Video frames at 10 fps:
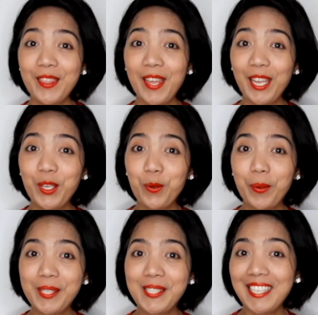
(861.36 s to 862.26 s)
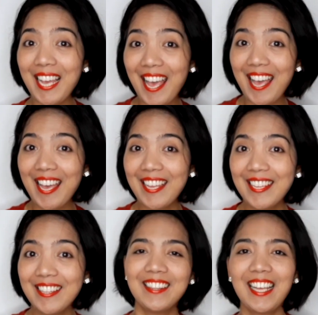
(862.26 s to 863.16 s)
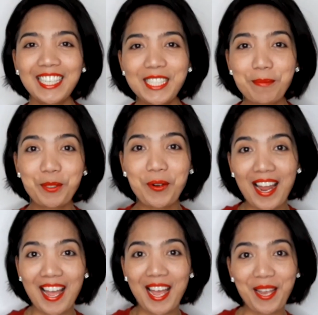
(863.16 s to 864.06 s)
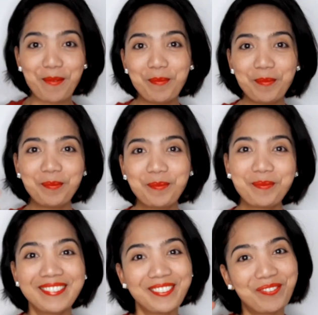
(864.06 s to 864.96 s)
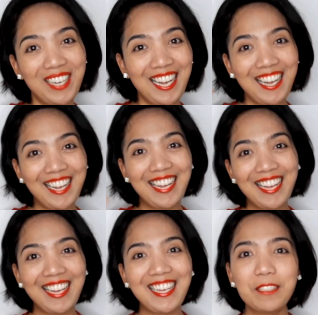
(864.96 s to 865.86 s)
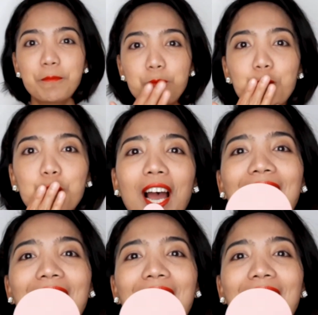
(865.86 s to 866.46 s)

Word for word: Thank you once again. Like and subscribe. Bye. Mwah.